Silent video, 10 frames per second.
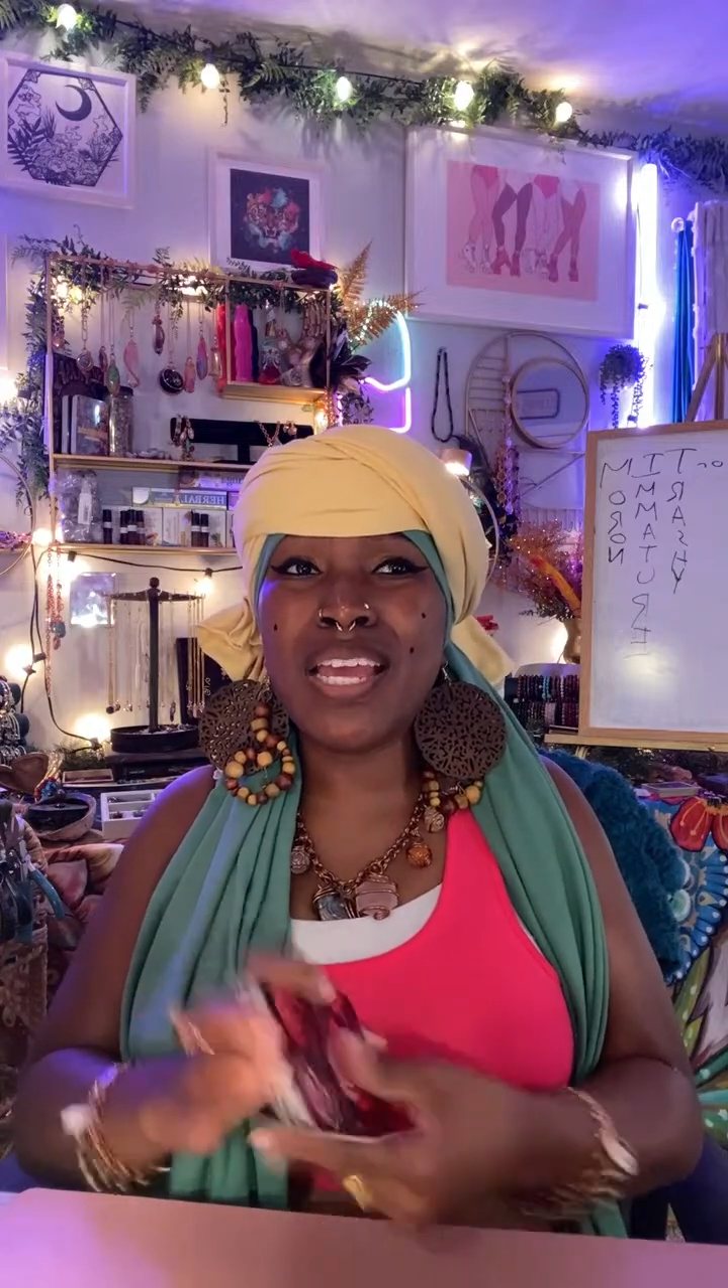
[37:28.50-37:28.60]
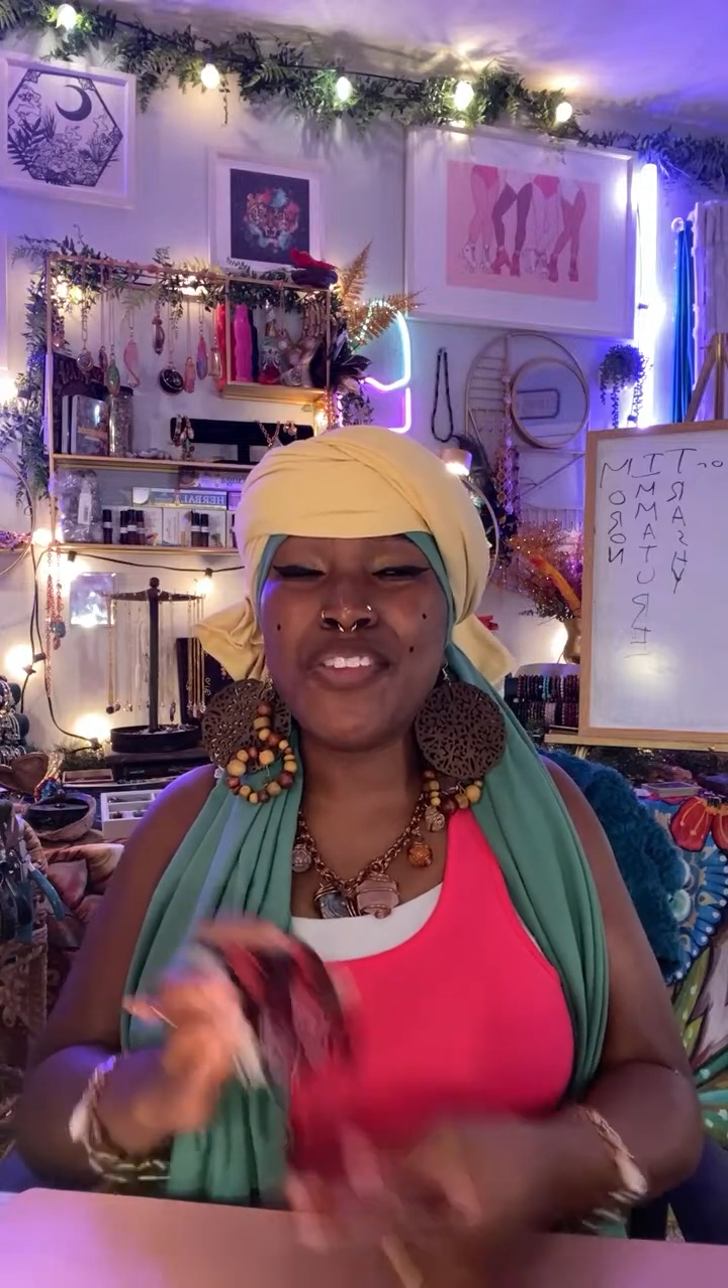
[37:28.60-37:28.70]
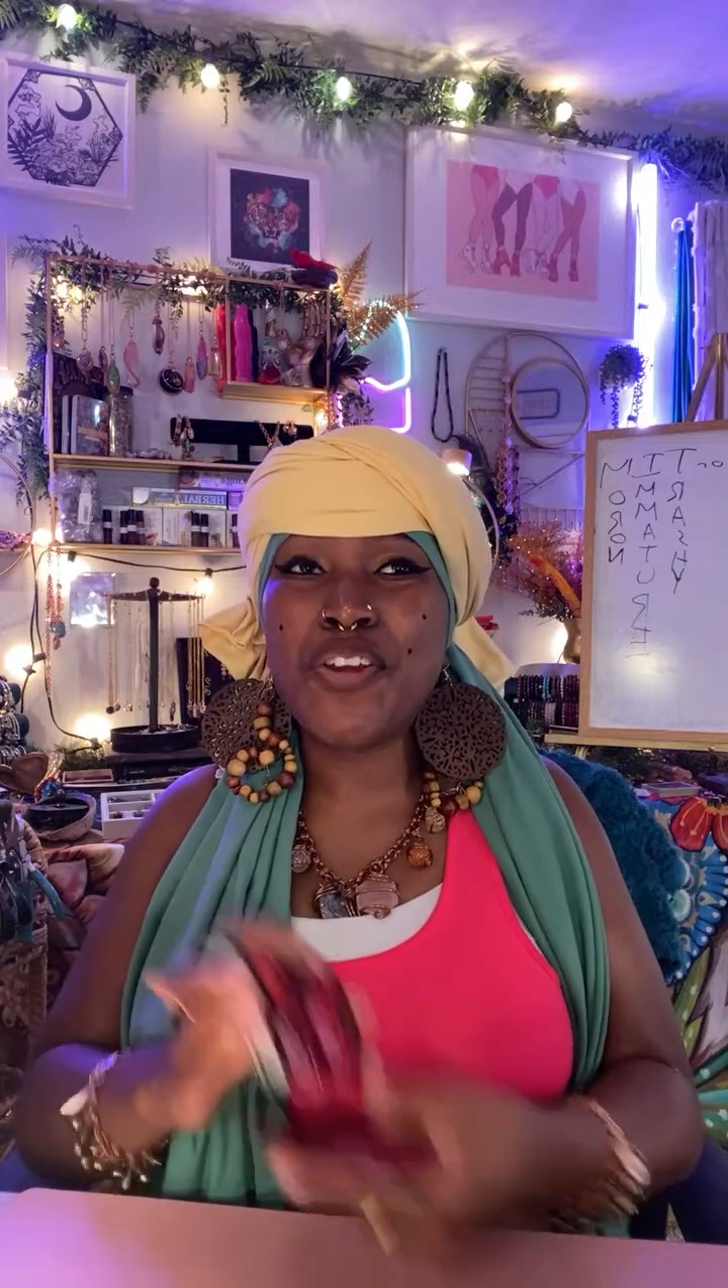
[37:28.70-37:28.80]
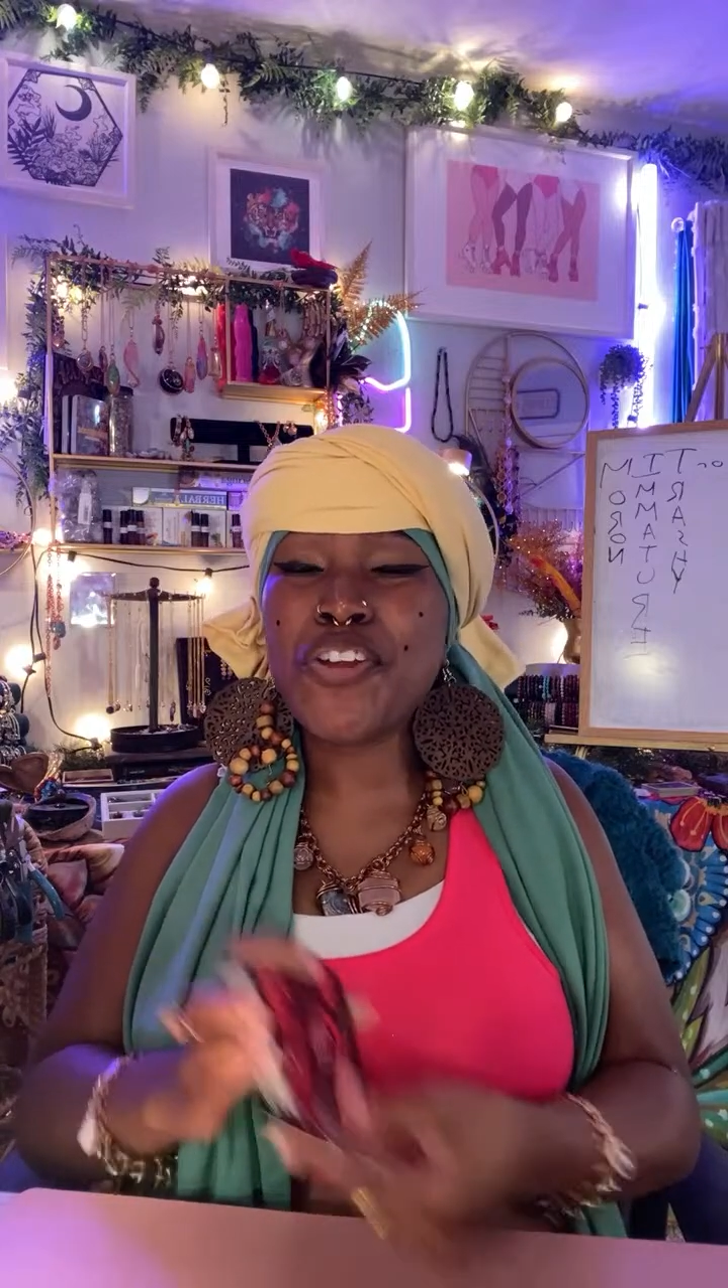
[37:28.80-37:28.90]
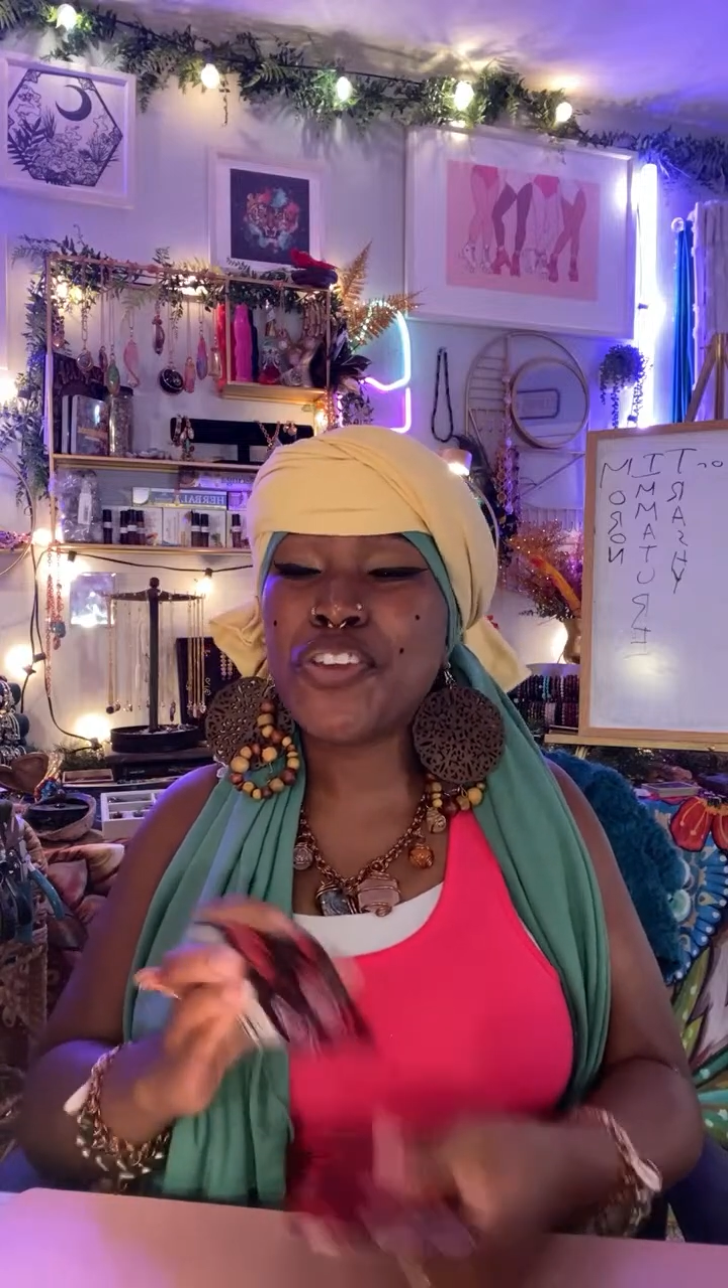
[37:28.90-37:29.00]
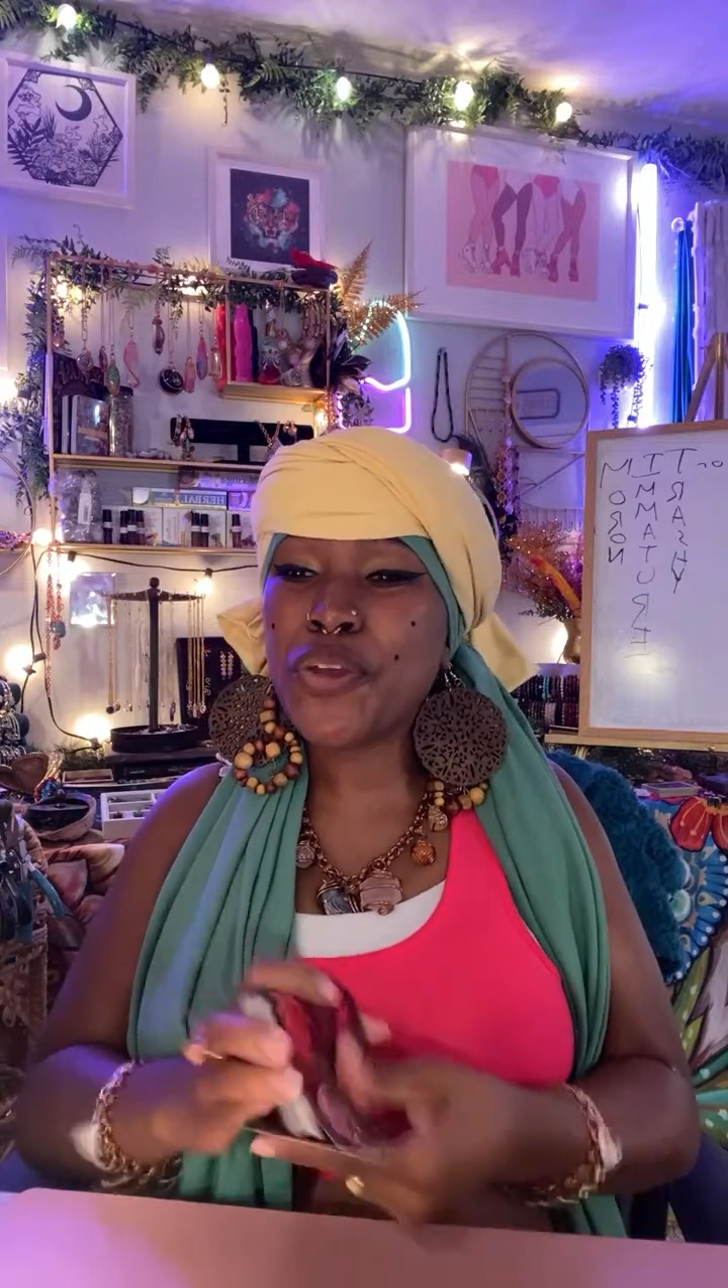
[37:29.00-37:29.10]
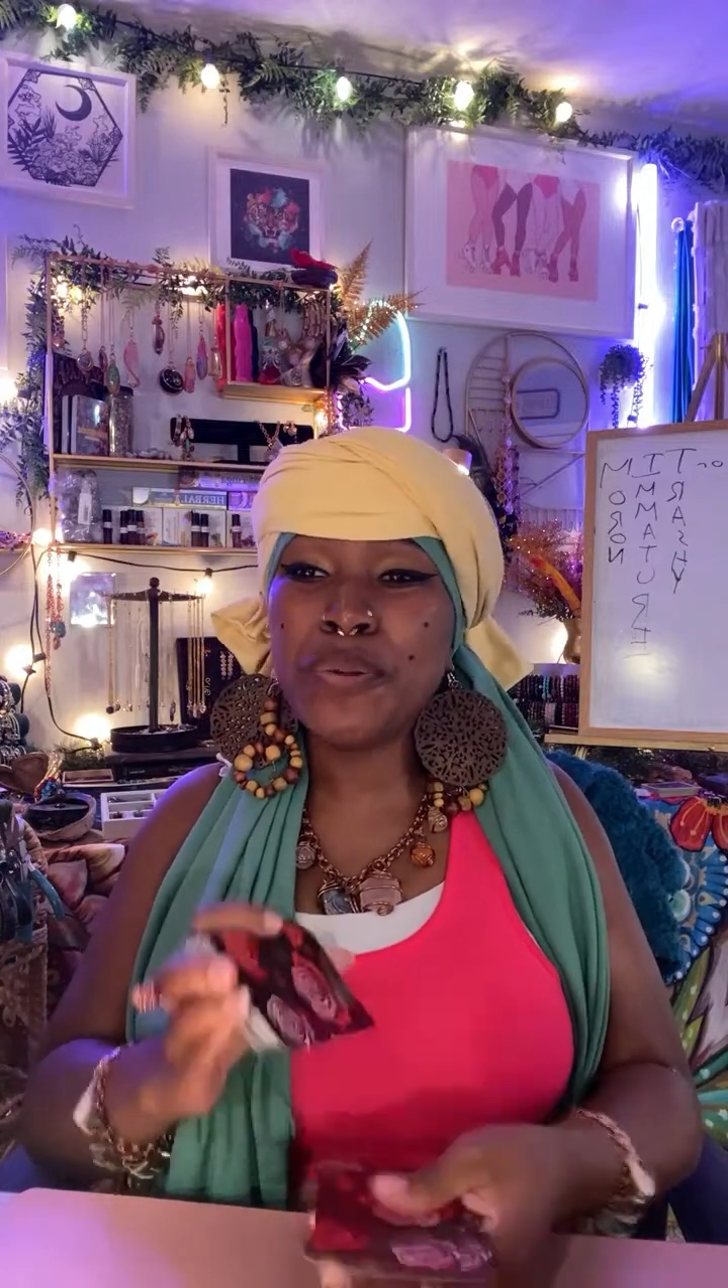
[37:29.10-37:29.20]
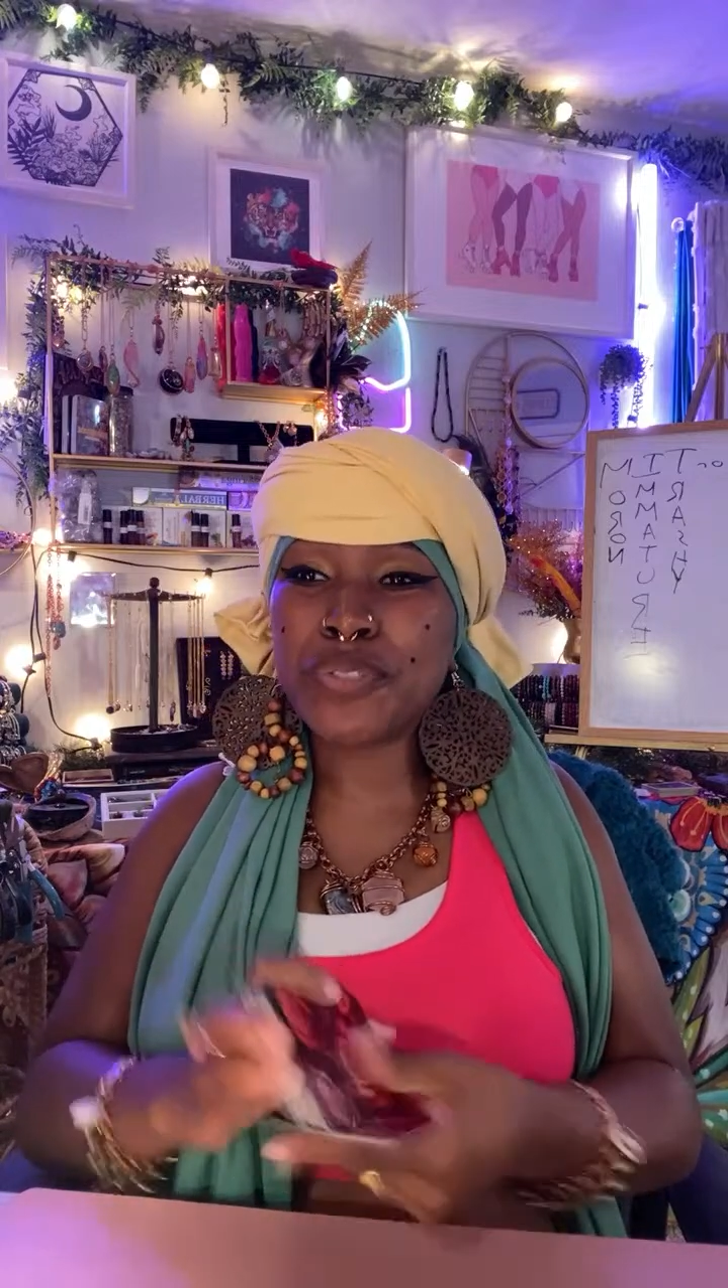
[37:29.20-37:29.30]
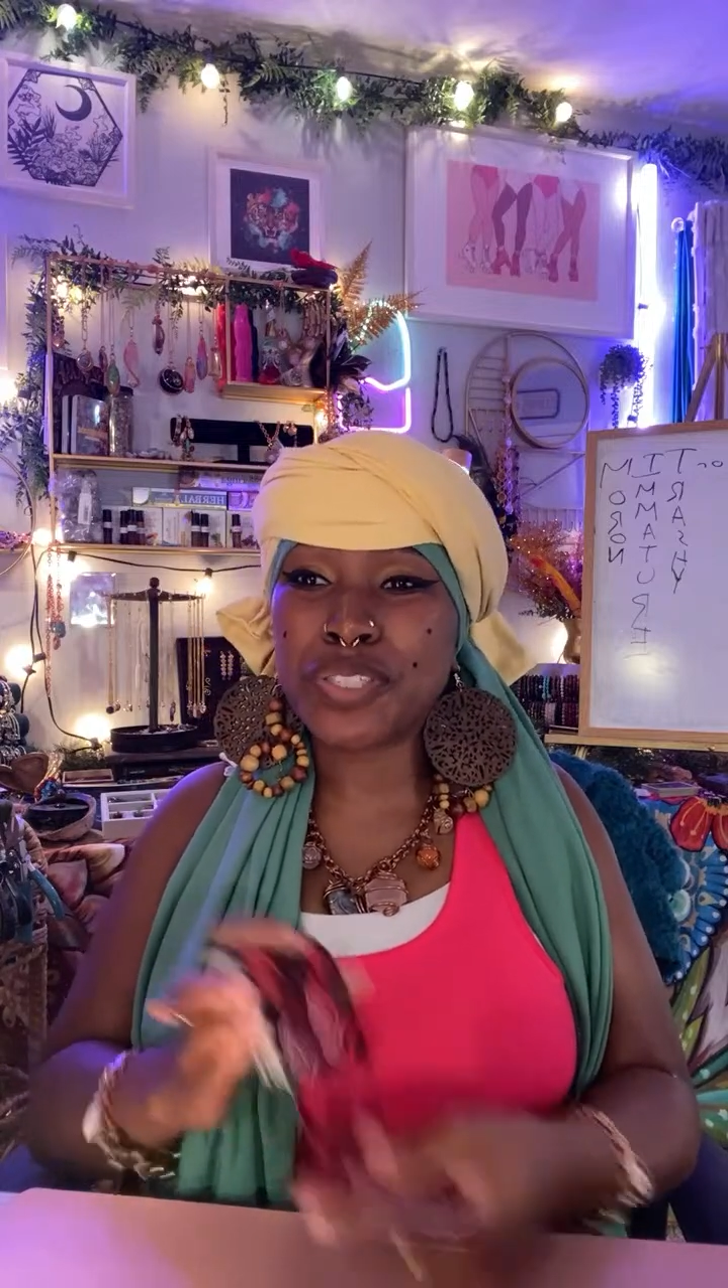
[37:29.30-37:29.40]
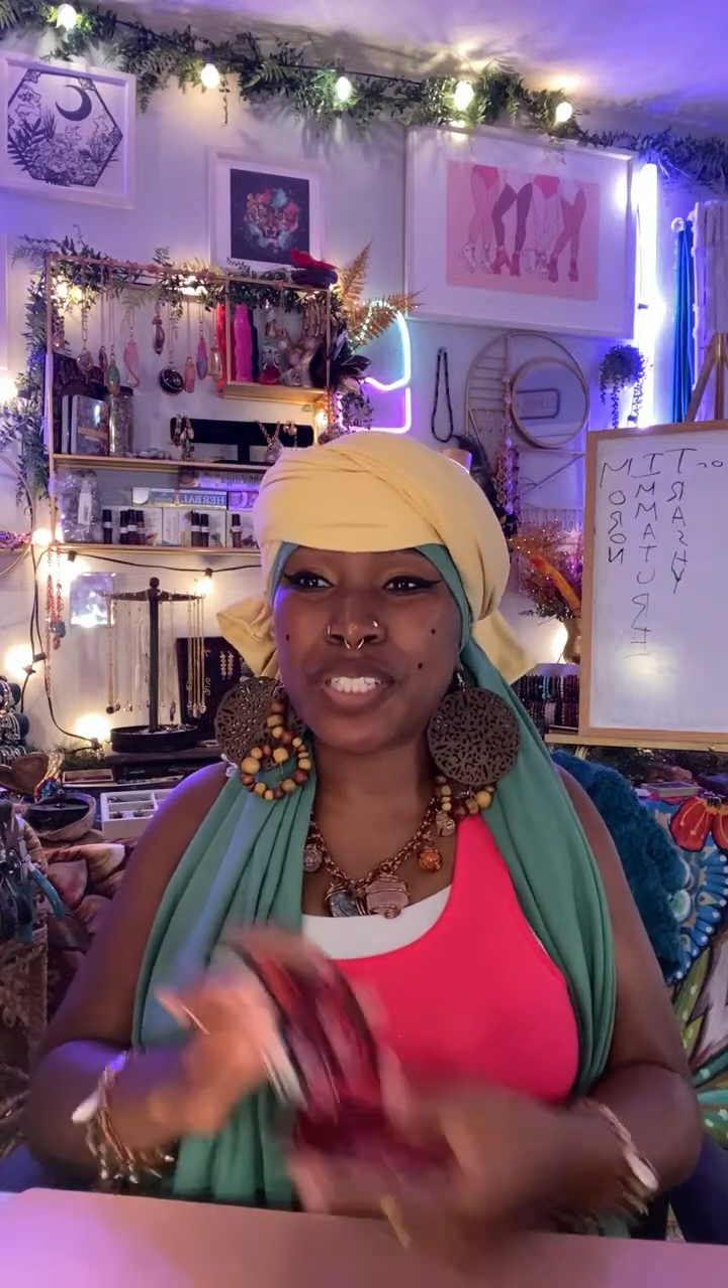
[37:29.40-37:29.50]
you're
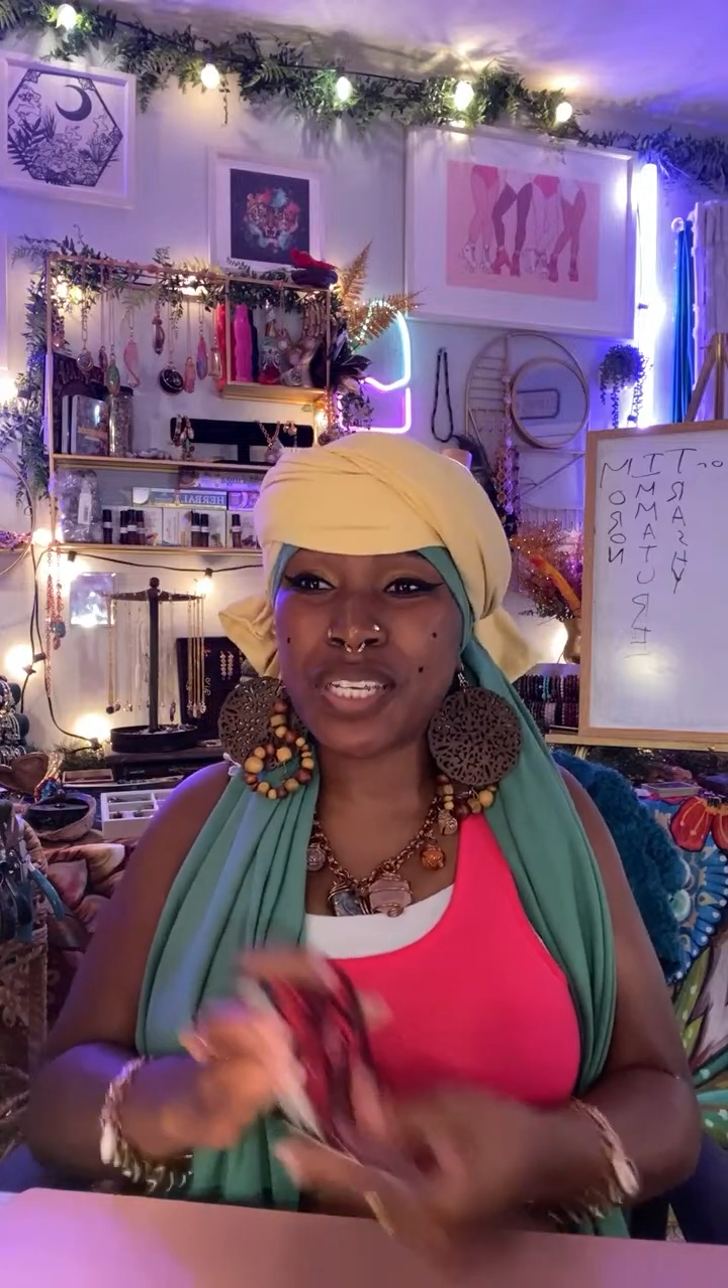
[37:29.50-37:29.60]
used